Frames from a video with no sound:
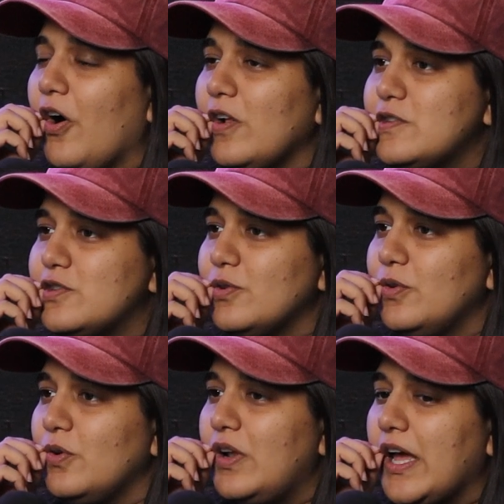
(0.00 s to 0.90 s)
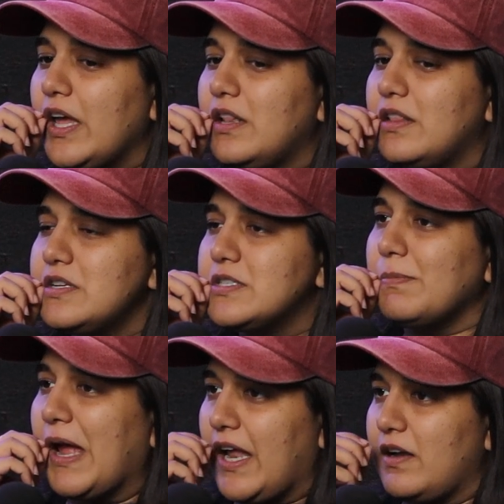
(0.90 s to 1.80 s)
Also, like this
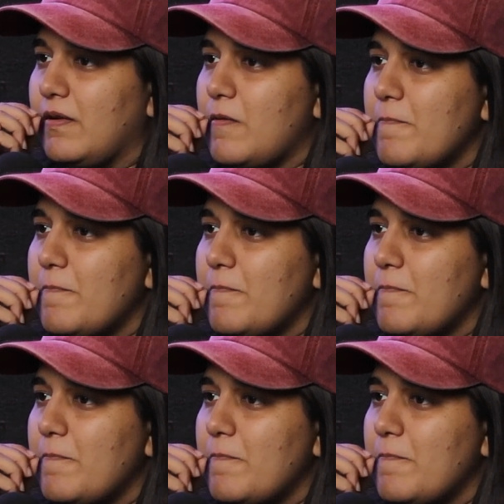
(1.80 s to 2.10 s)
man,